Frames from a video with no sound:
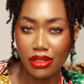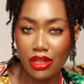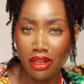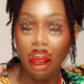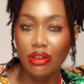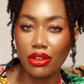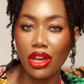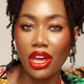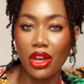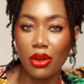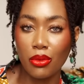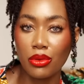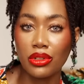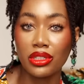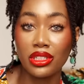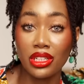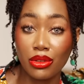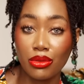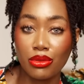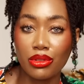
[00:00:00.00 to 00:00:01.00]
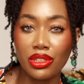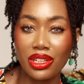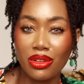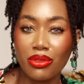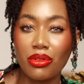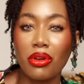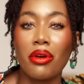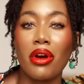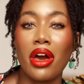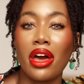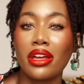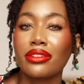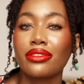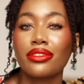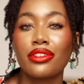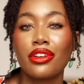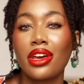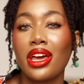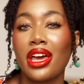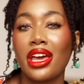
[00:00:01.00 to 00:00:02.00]
Your hair will literally grow out of
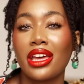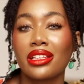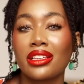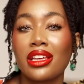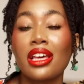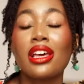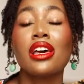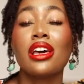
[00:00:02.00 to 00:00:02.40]
your head,